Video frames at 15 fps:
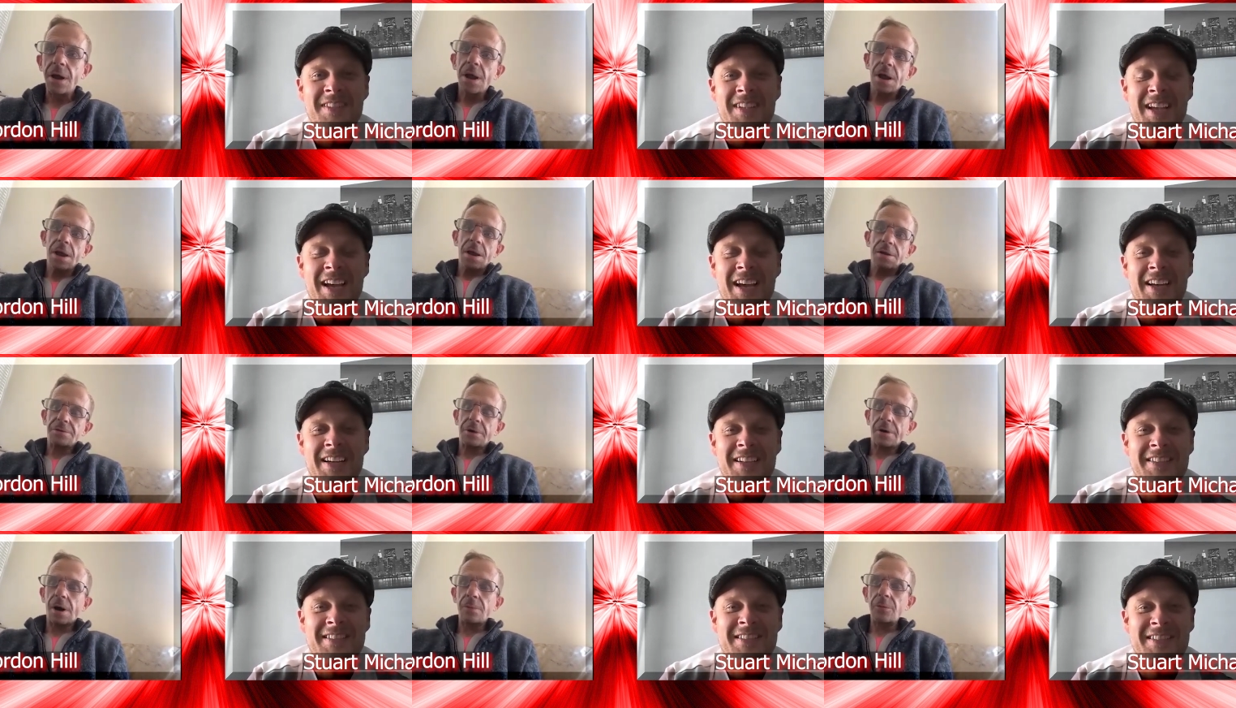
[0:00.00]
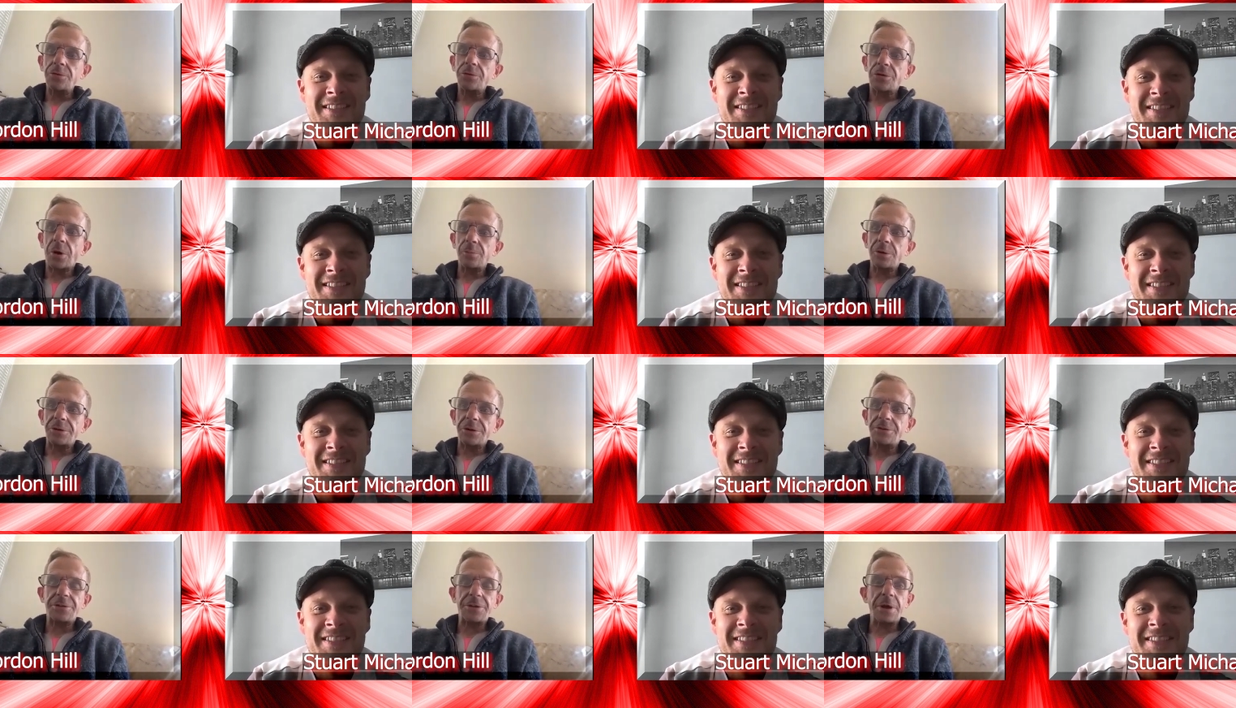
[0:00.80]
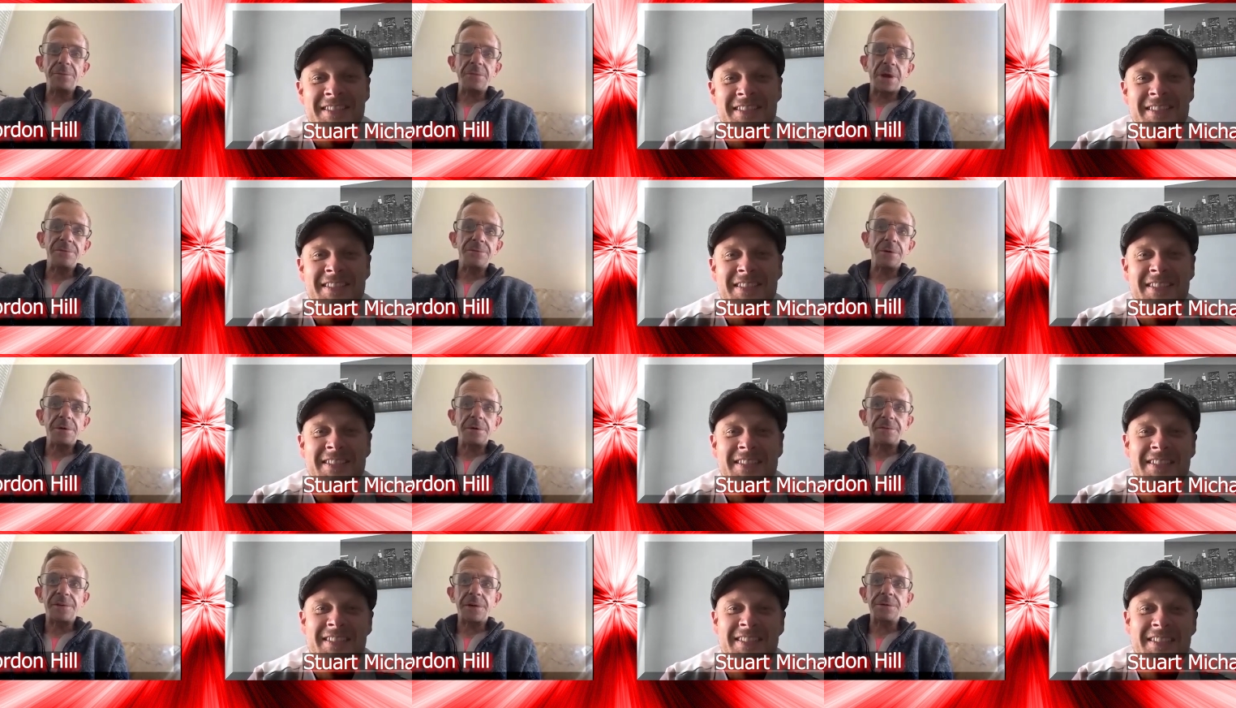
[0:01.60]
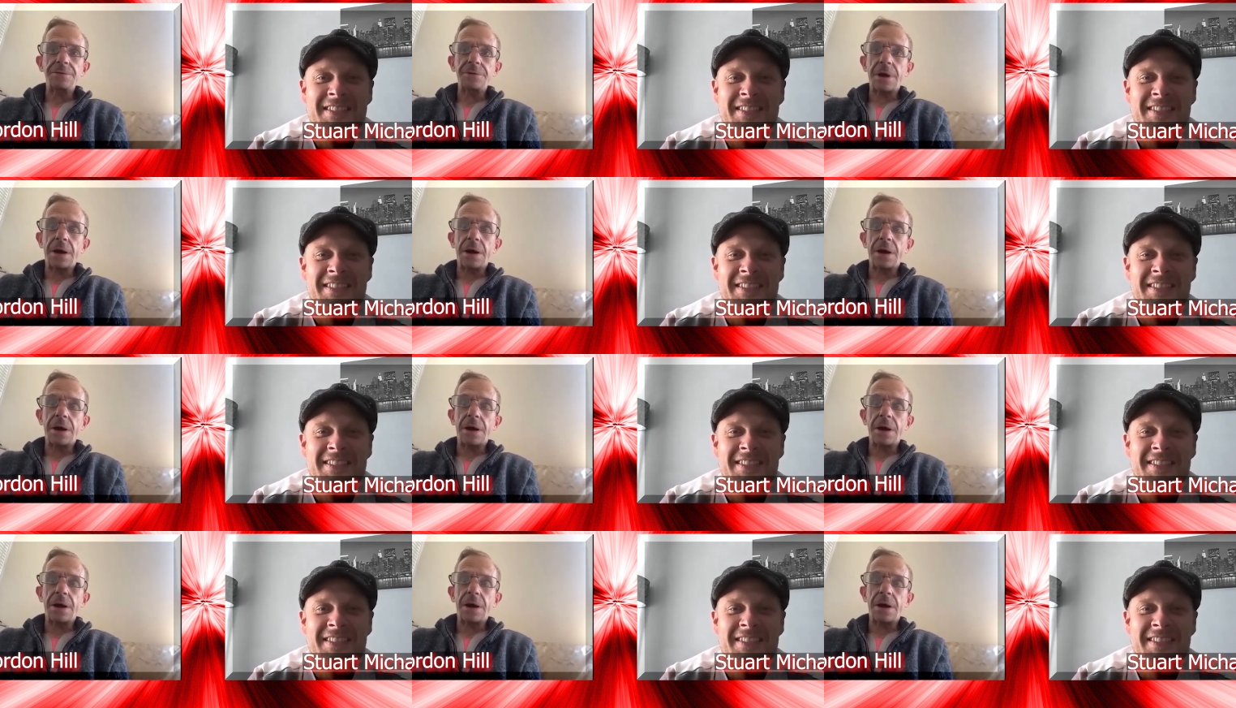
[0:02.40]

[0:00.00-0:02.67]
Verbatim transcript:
Speaker 1: Yeah. So I'm on top of this step, leveling things